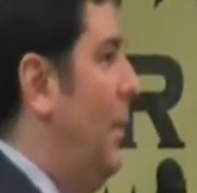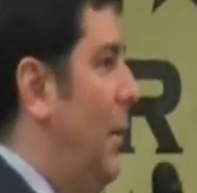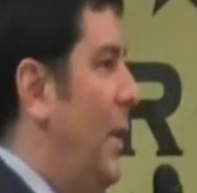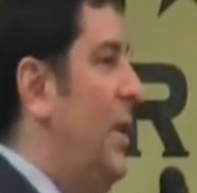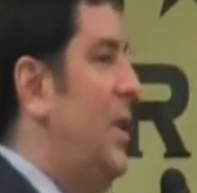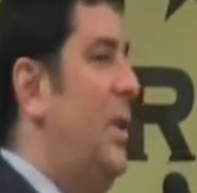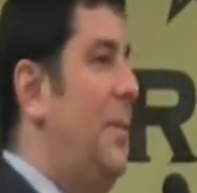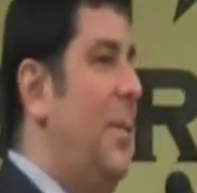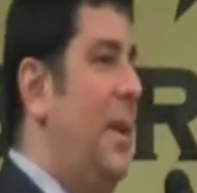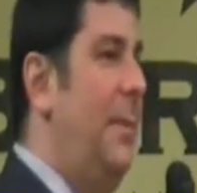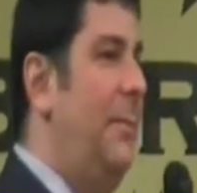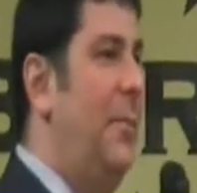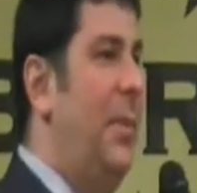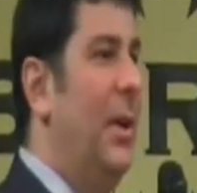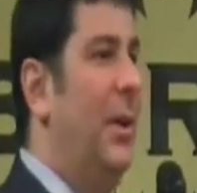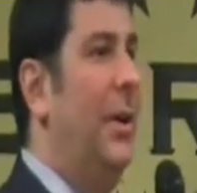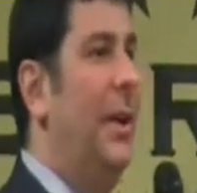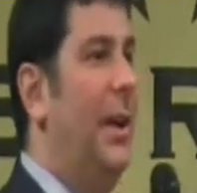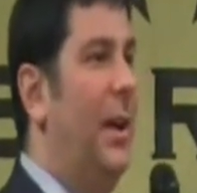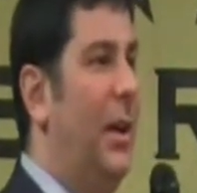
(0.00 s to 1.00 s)
We should be
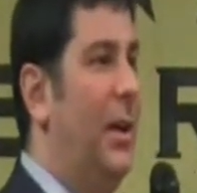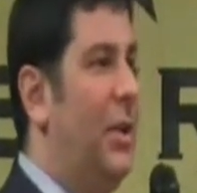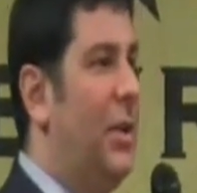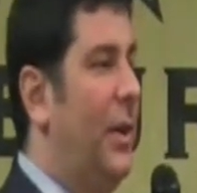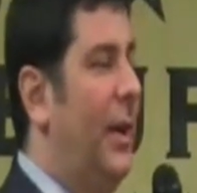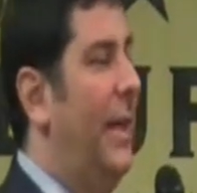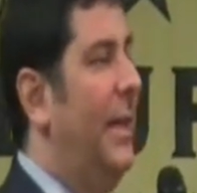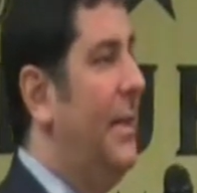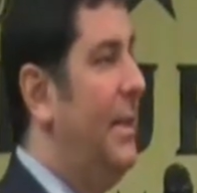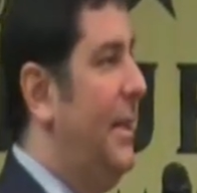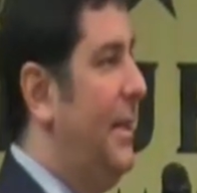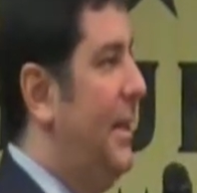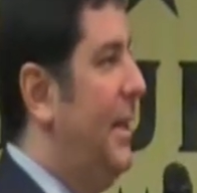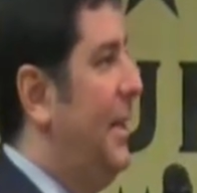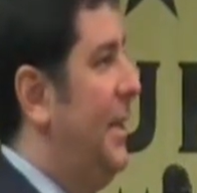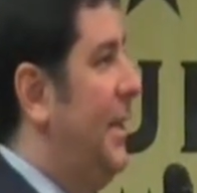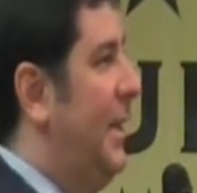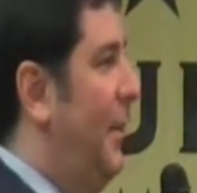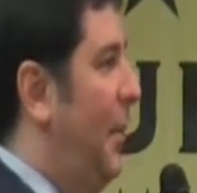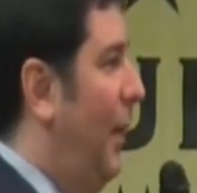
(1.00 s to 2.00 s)
building our transit
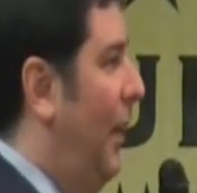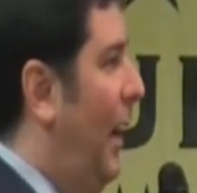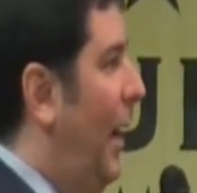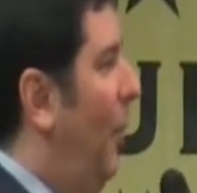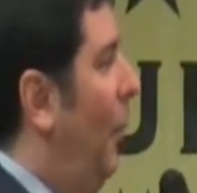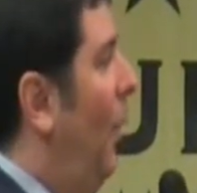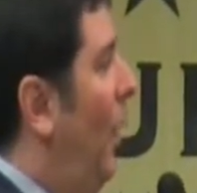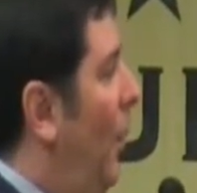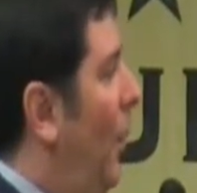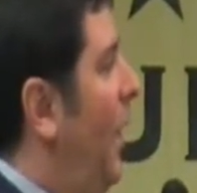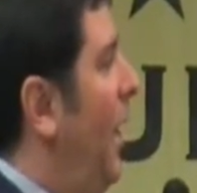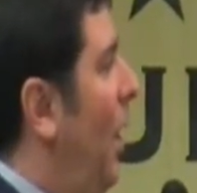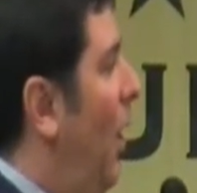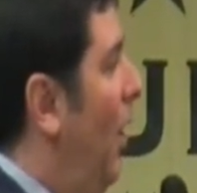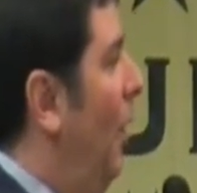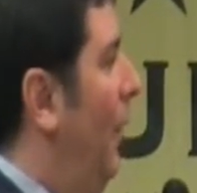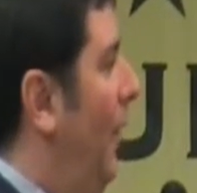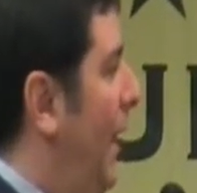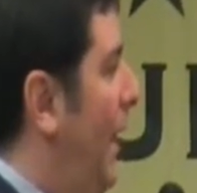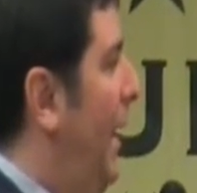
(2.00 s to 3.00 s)
system around what we
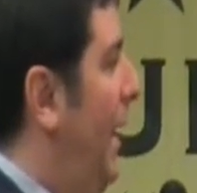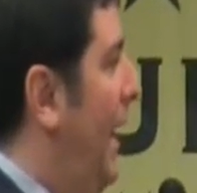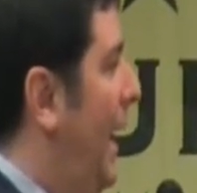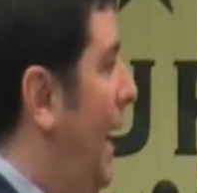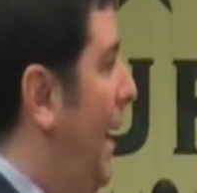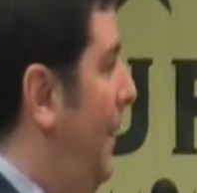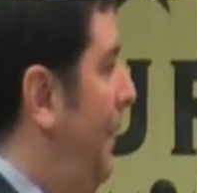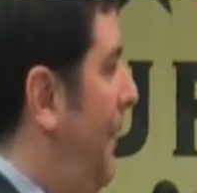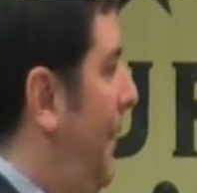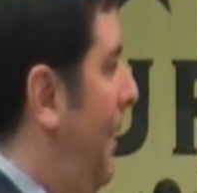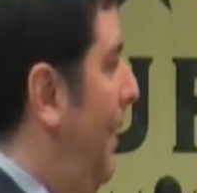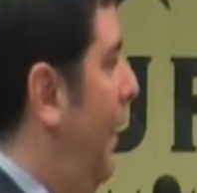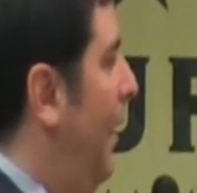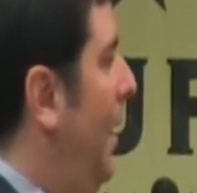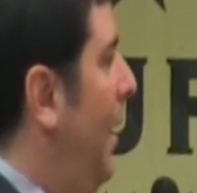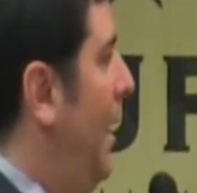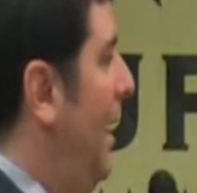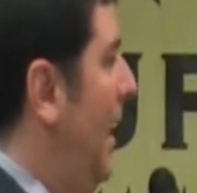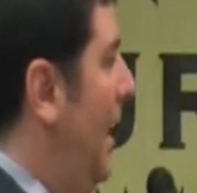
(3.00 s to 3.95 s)
already have here.